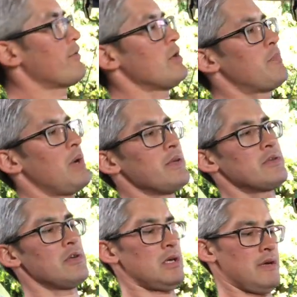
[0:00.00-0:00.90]
good brand
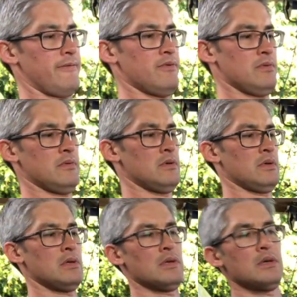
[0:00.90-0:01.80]
to look out for,
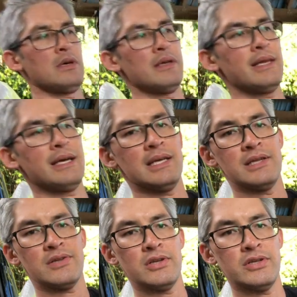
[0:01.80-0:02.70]
and that
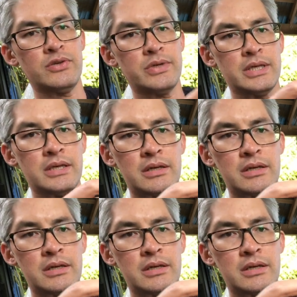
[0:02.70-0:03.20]
is Nudie.